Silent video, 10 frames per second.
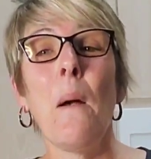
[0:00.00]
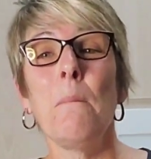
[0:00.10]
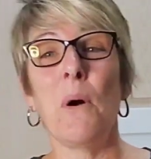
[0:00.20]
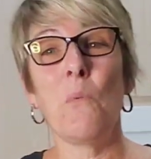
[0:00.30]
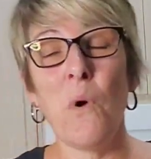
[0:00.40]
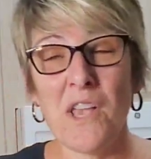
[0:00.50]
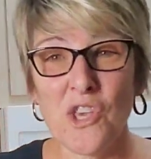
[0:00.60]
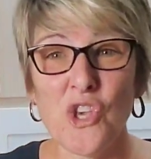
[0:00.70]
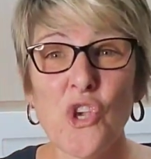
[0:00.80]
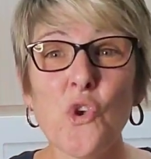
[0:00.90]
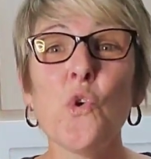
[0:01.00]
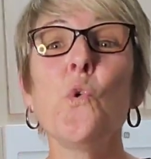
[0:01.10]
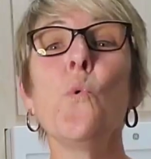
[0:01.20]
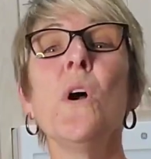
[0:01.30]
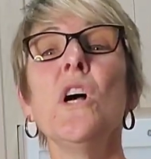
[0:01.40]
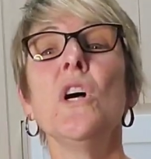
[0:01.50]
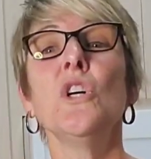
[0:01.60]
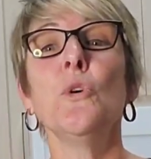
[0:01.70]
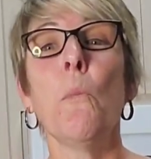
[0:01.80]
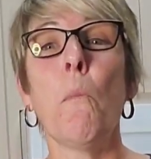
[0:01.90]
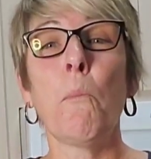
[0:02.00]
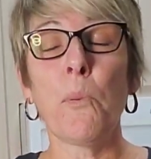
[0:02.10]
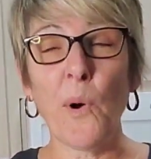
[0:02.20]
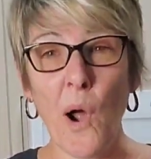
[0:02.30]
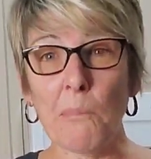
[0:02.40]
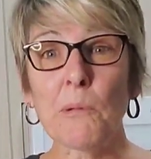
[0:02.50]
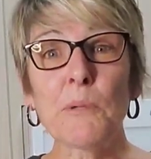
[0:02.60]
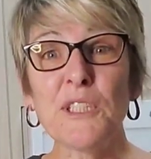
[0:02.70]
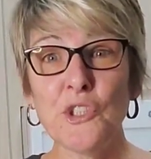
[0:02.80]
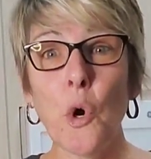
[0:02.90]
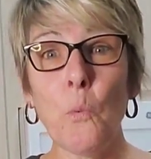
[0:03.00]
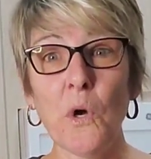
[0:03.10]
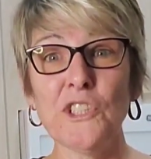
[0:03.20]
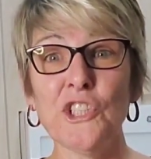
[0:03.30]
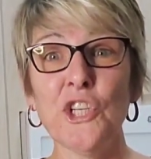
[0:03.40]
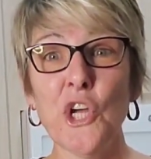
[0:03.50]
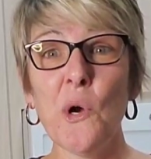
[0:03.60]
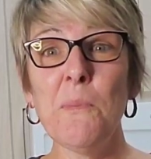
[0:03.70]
But what you probably don't want to know,